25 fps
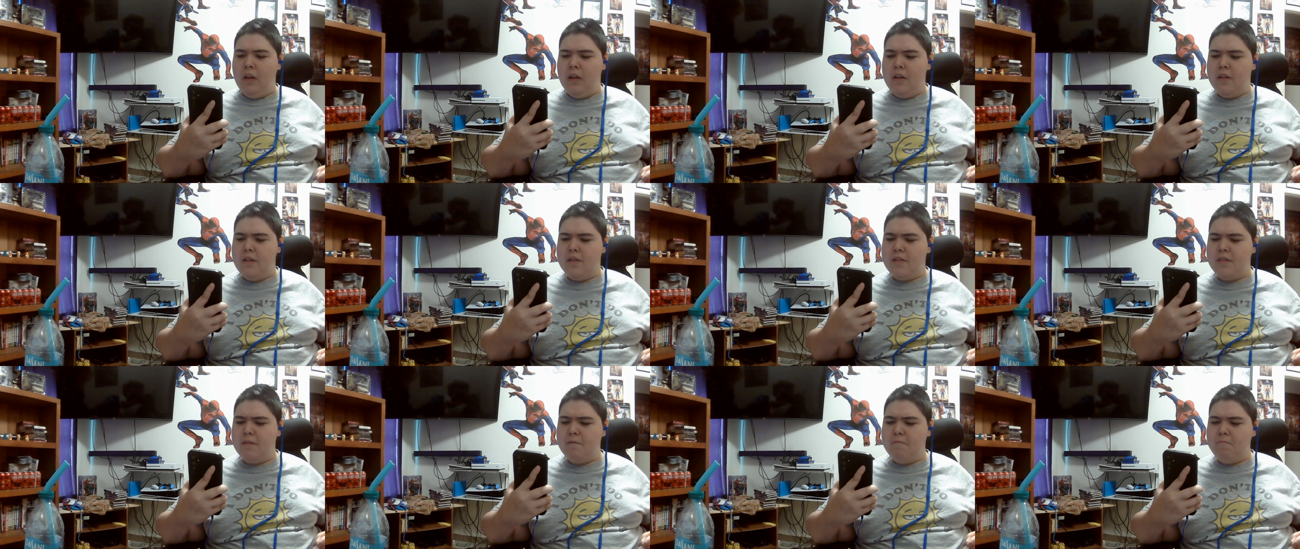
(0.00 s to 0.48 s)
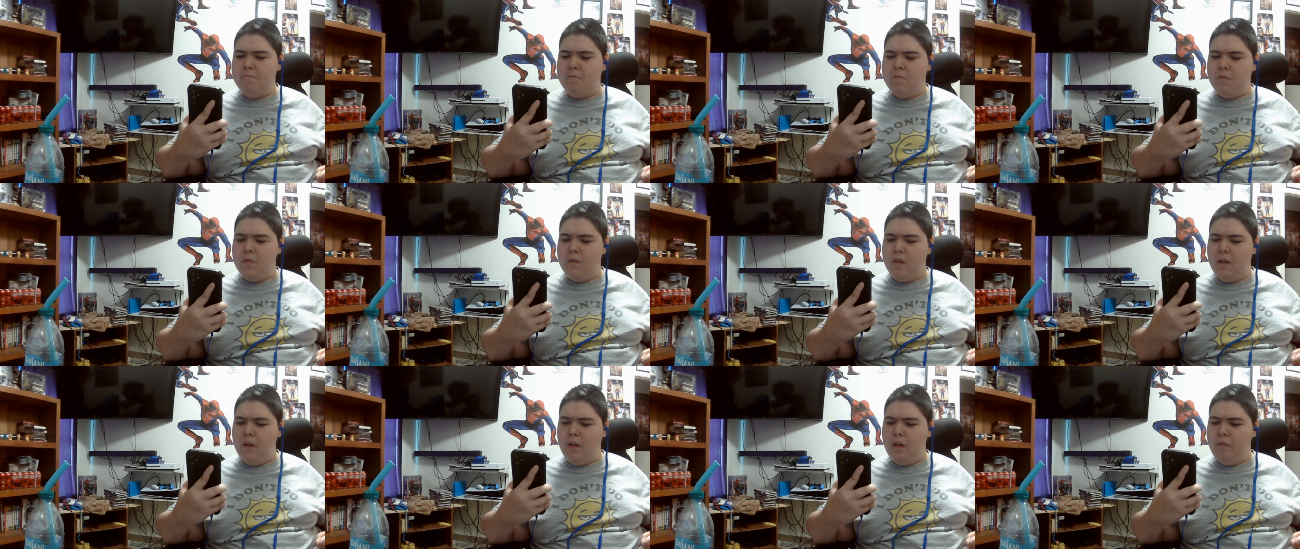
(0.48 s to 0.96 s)

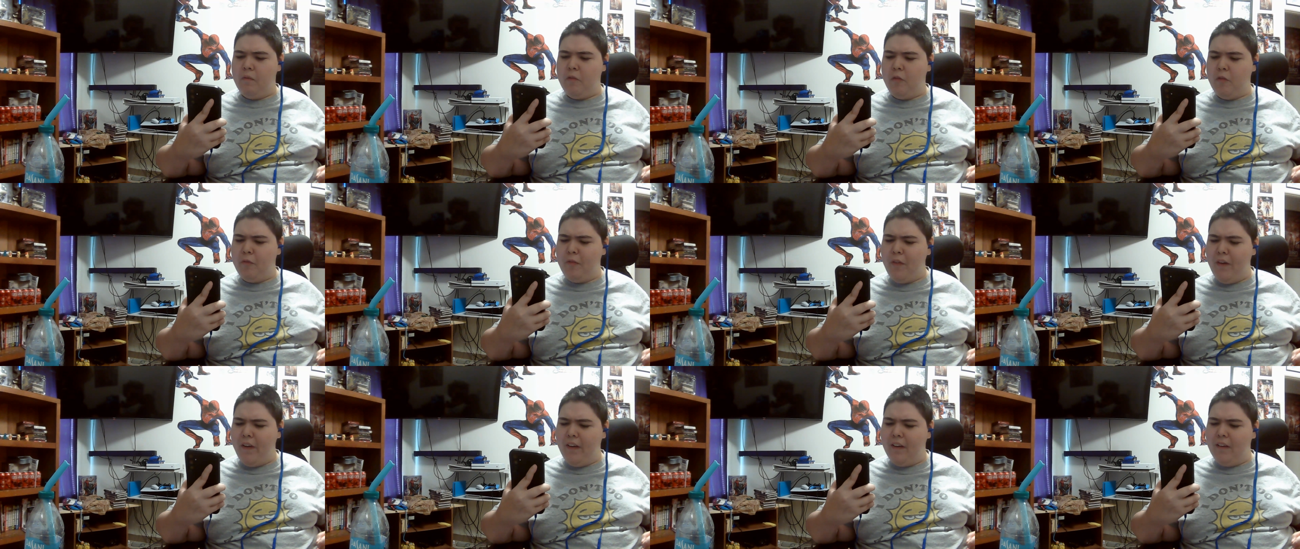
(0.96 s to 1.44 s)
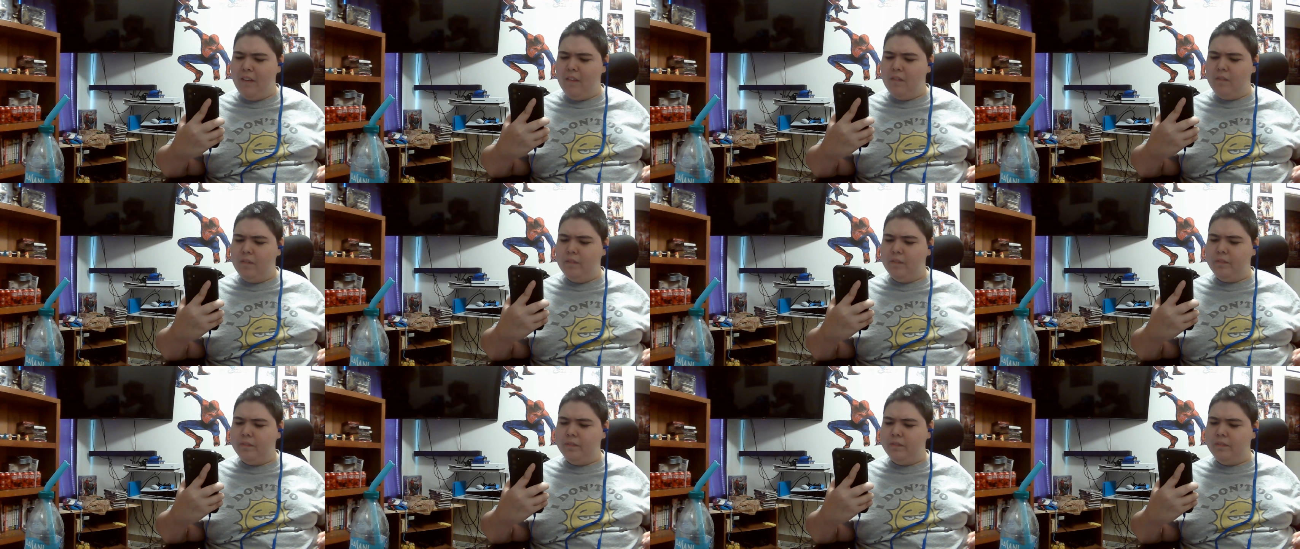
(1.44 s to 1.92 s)

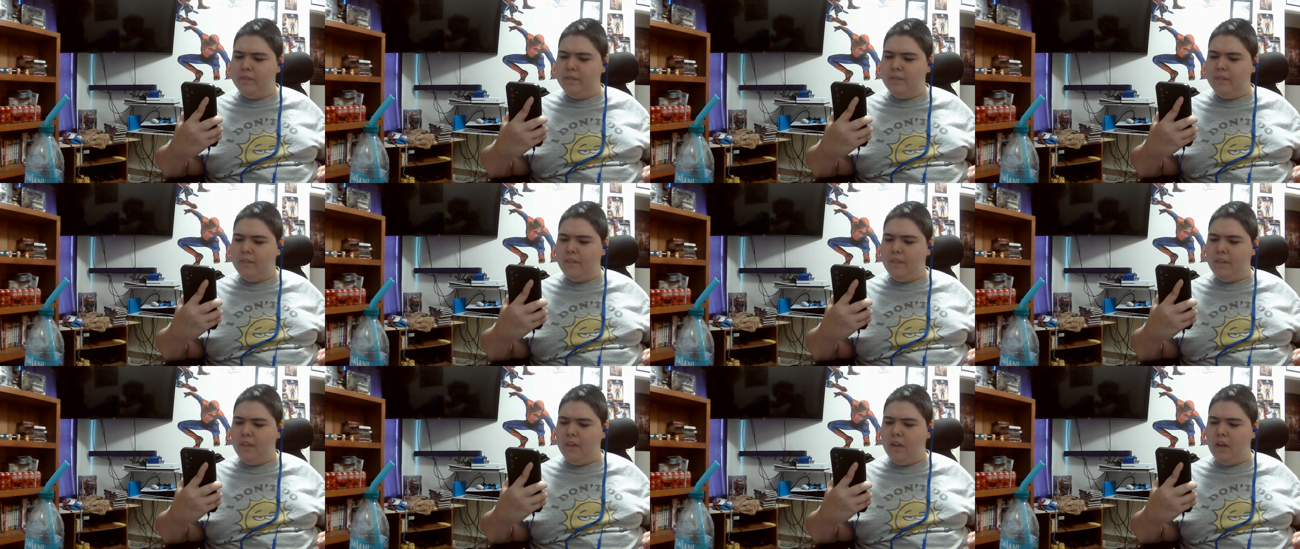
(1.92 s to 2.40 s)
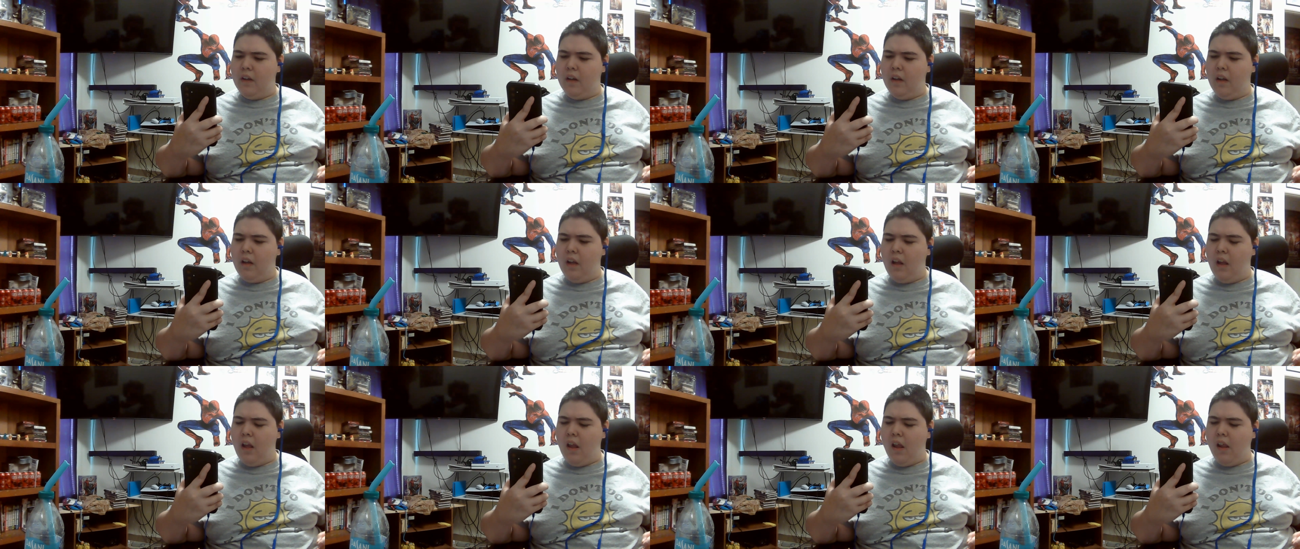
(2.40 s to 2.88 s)

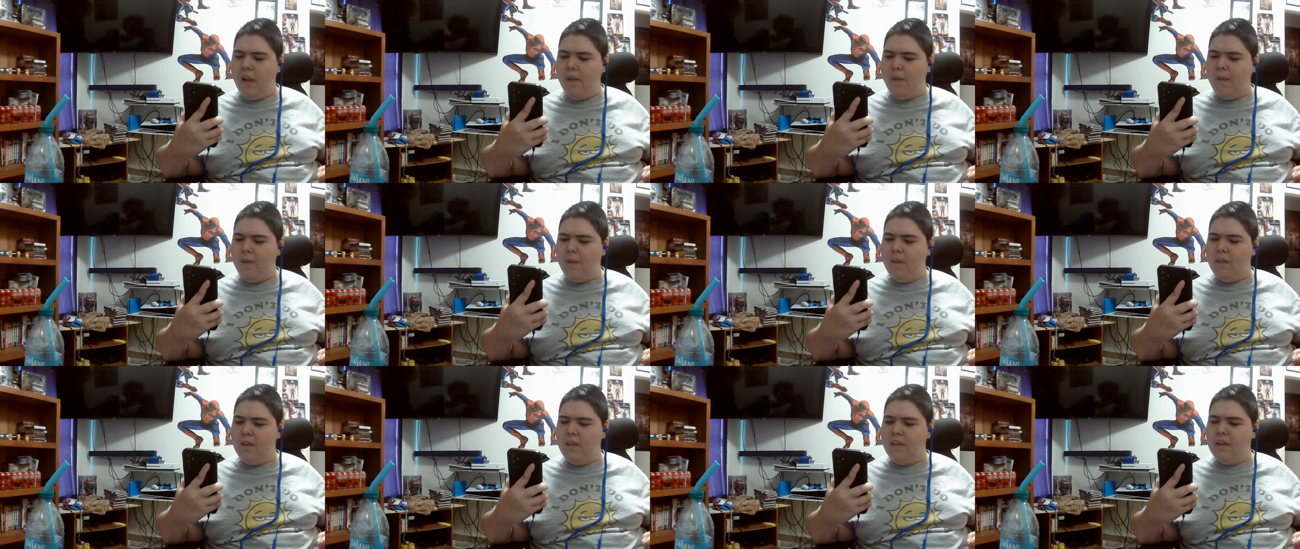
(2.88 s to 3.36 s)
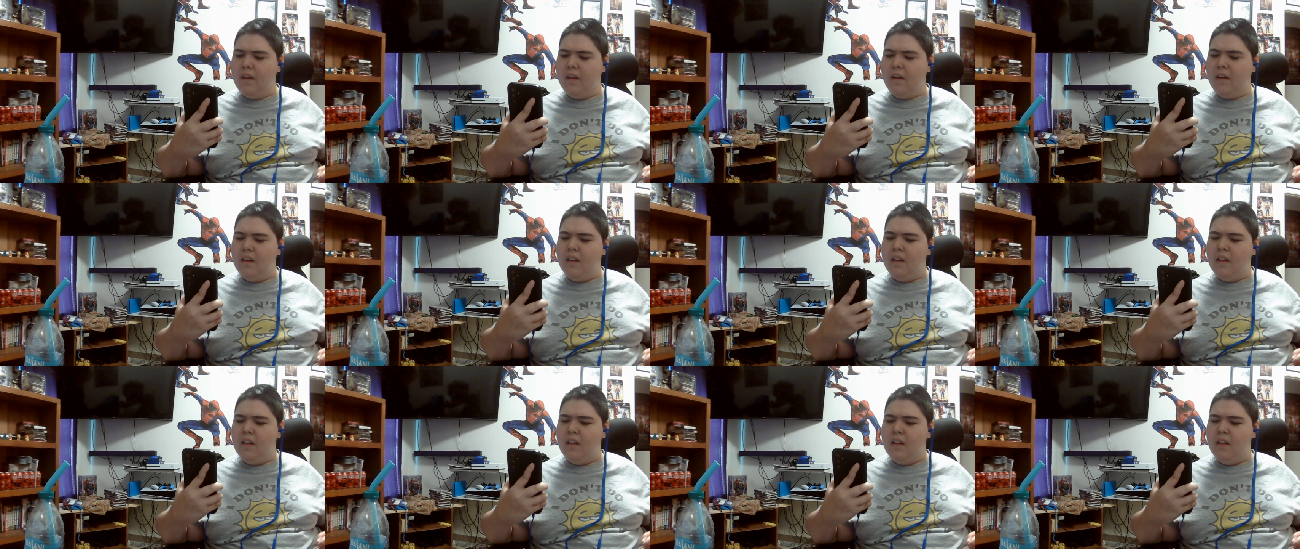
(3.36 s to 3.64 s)
(silence)